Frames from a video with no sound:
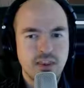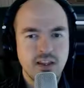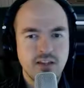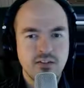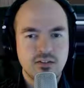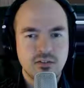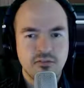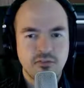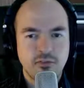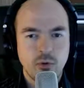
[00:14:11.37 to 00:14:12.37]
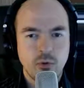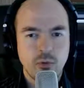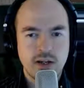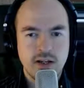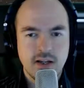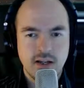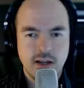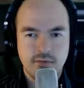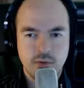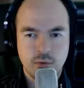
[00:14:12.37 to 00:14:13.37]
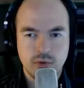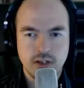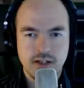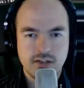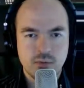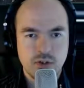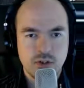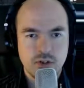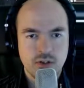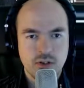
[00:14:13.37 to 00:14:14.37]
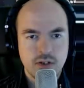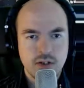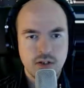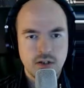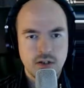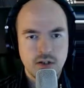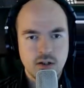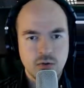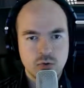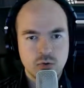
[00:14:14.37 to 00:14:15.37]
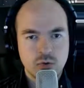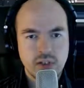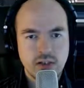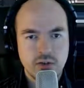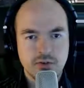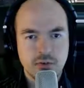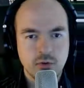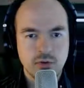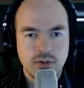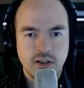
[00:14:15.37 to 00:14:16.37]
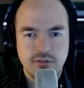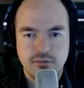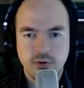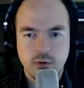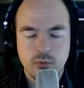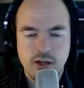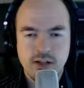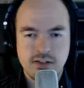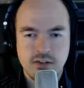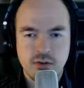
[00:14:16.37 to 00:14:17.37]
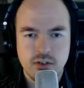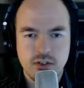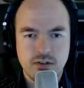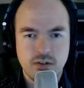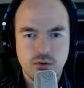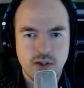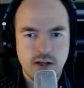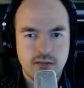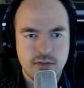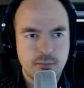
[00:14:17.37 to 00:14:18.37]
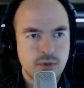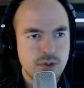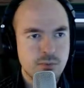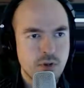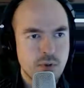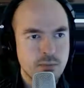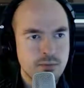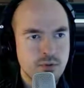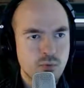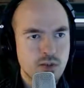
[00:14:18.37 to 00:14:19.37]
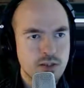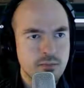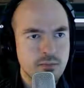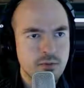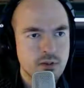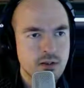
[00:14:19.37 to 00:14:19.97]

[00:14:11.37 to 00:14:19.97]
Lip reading: these fold away and have their own lights, which are really useful. They fold away so you don't have that much problems with them